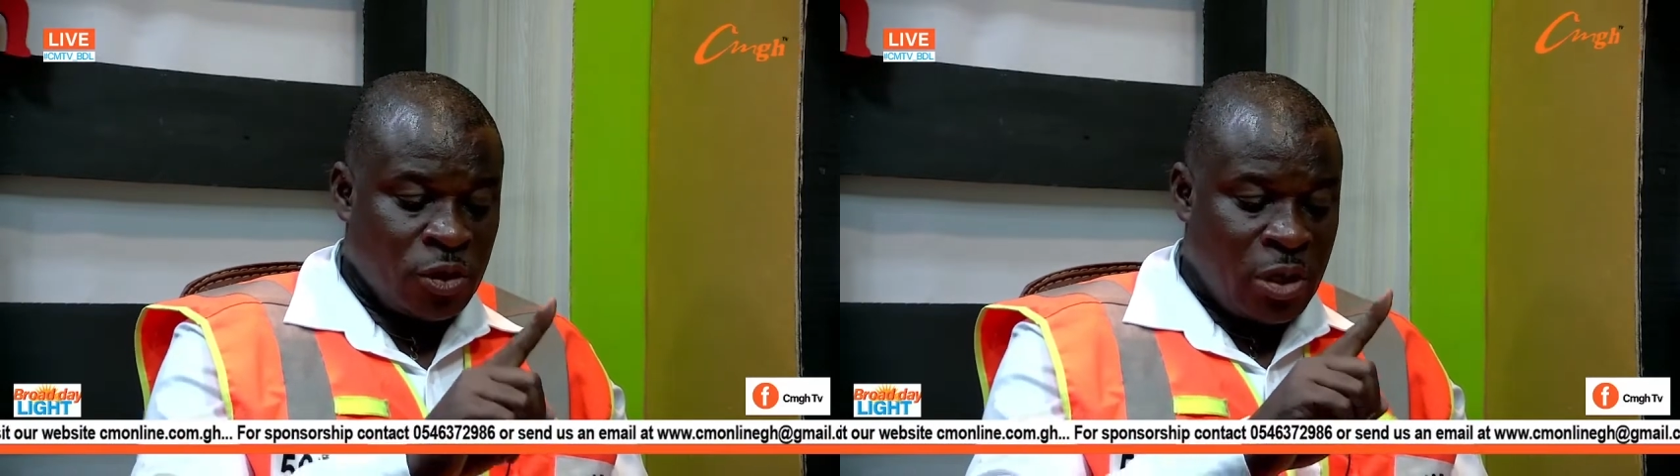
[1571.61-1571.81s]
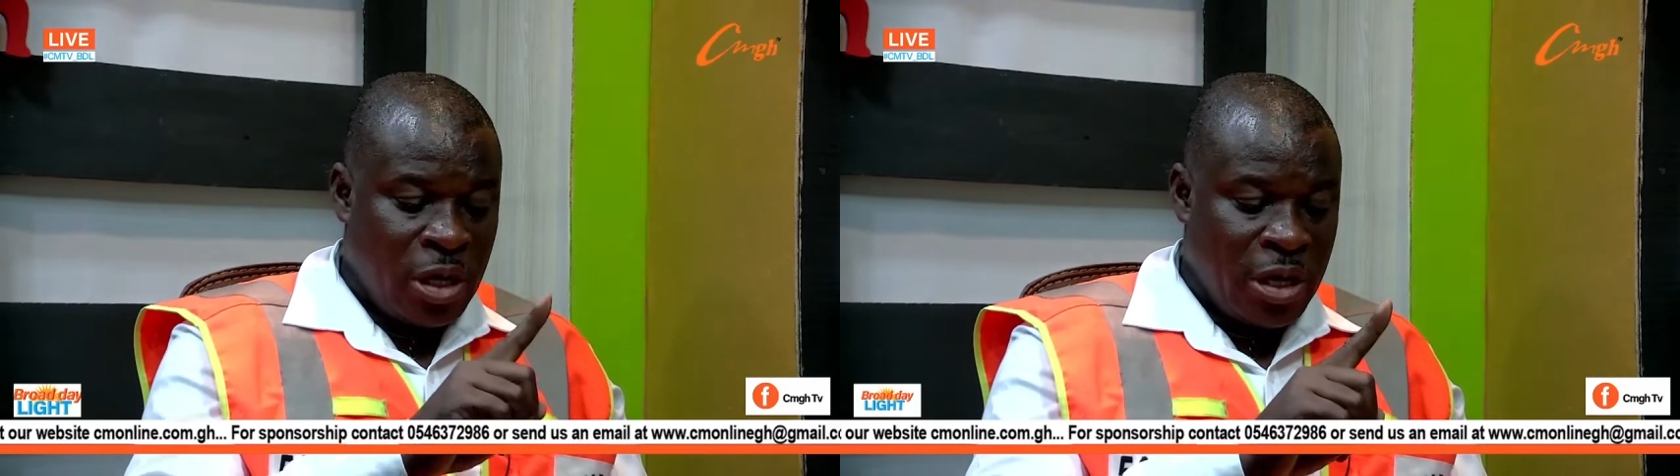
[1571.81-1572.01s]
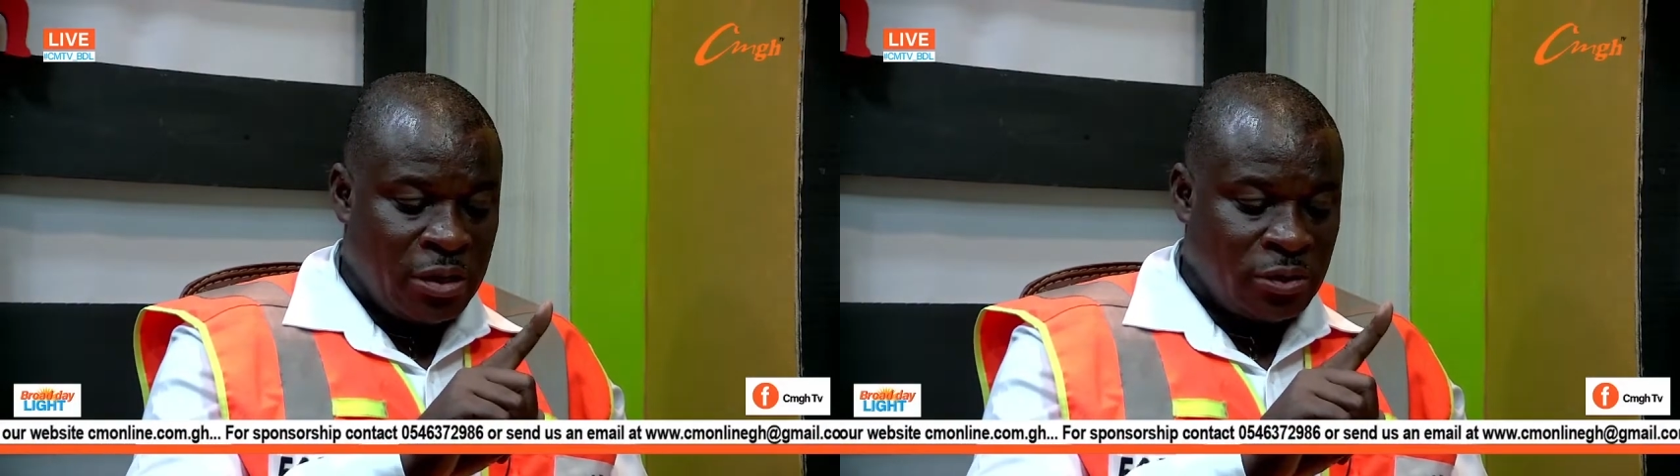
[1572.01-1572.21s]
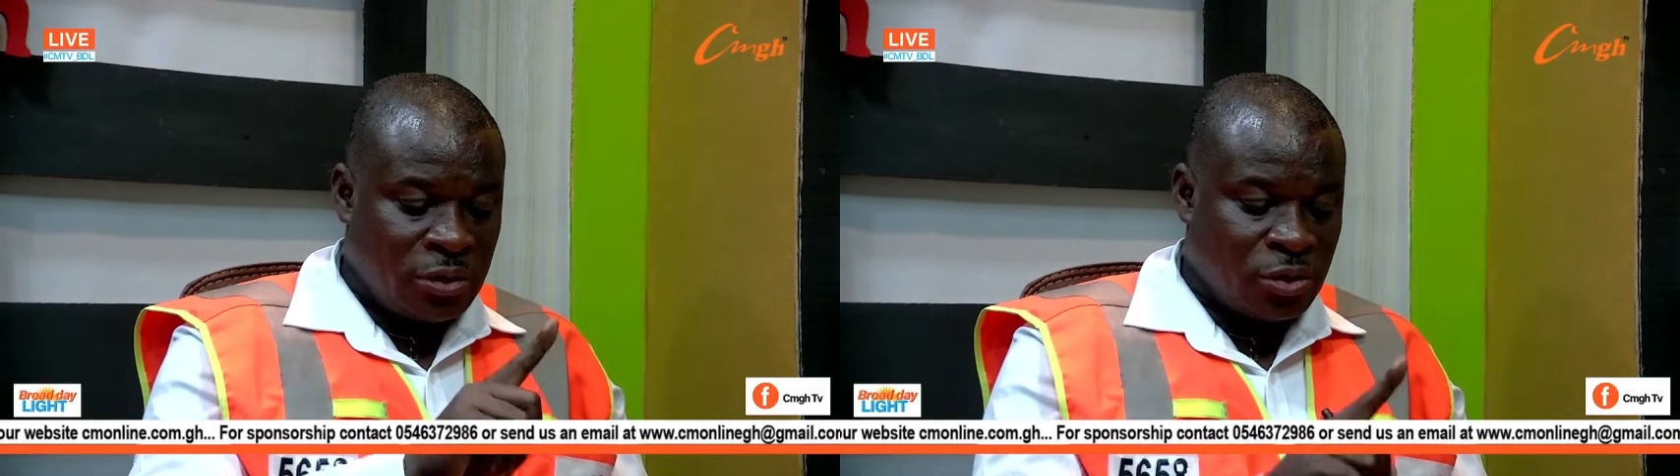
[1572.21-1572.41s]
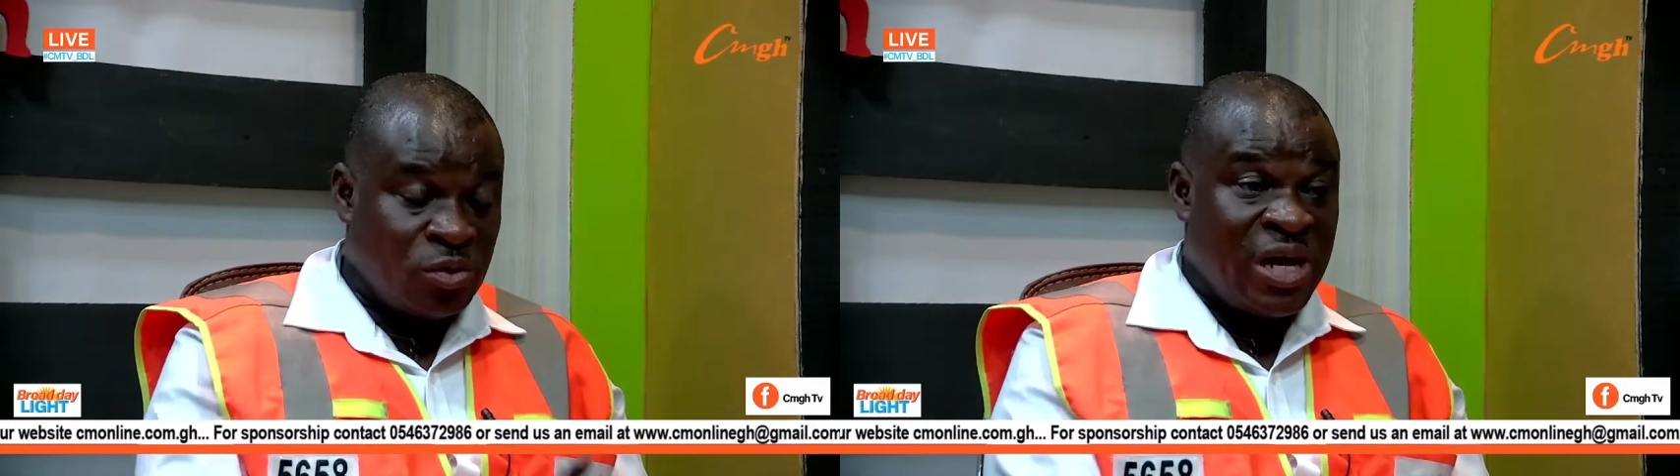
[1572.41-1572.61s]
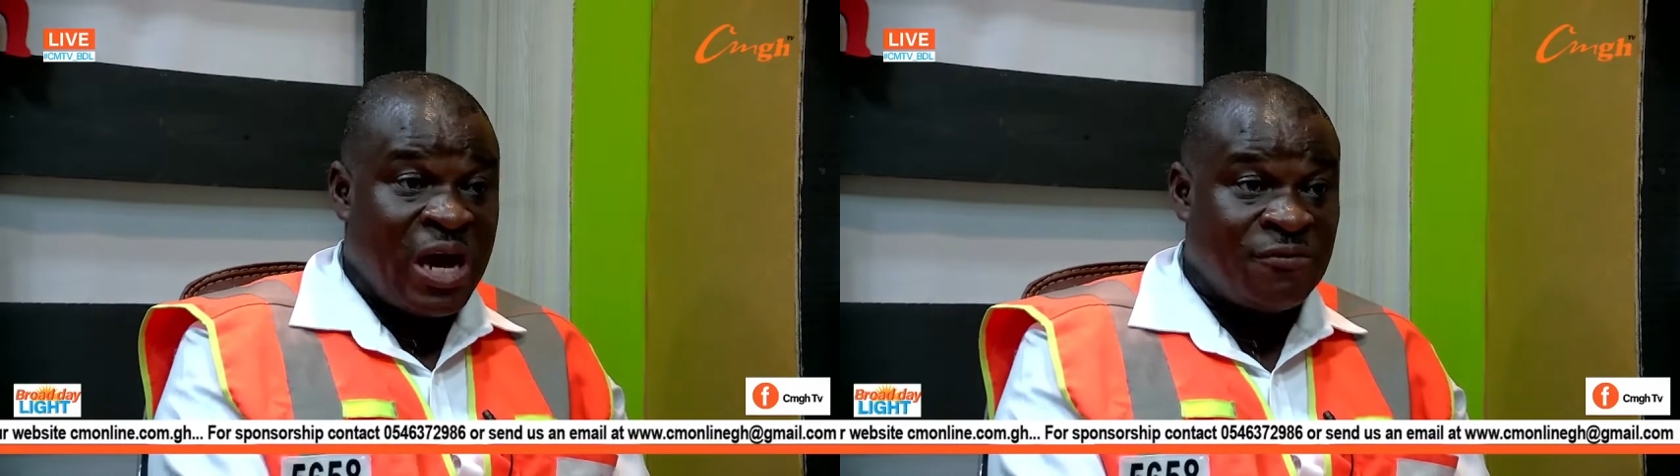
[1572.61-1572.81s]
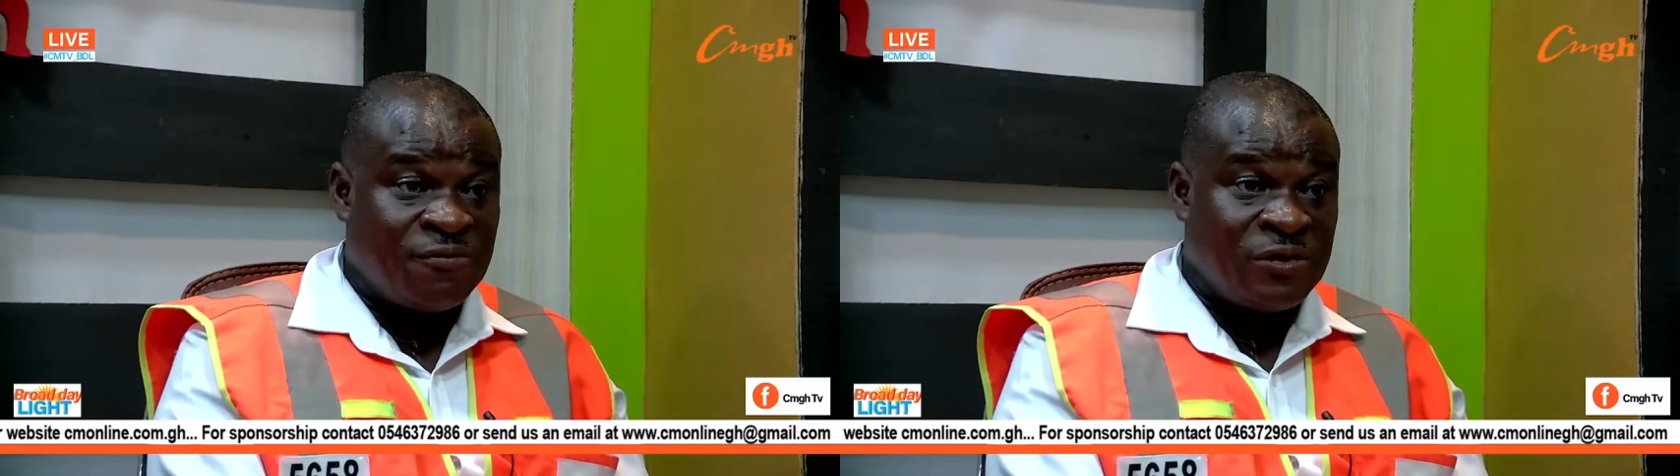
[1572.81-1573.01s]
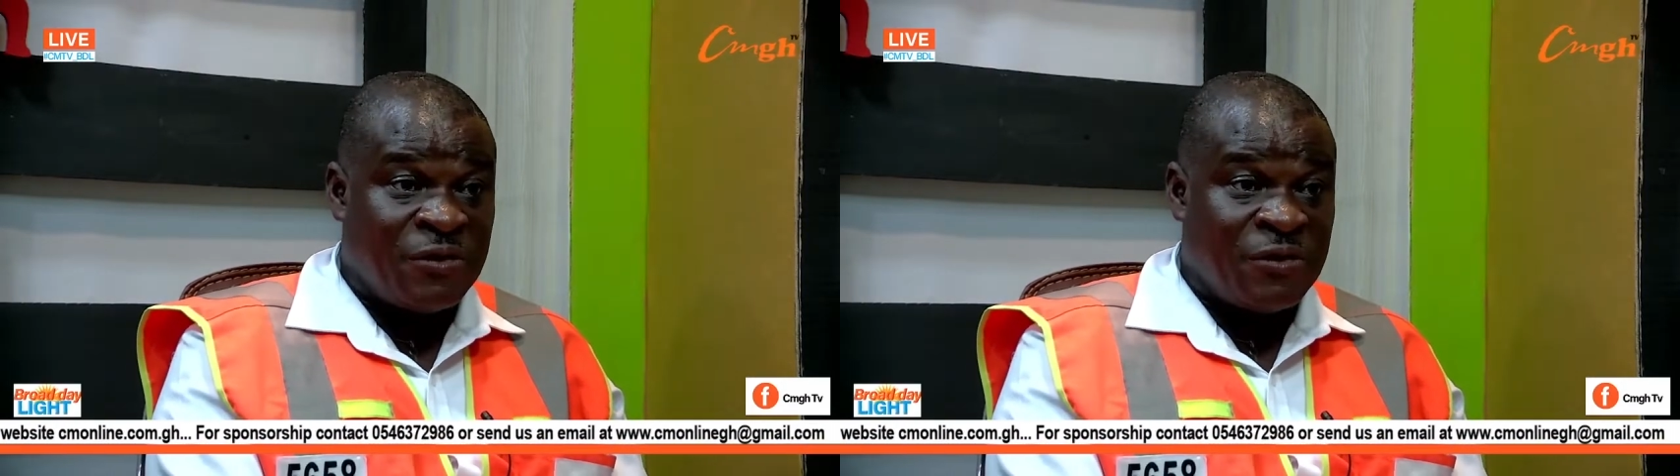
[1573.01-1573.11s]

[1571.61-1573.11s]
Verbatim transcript: and we have the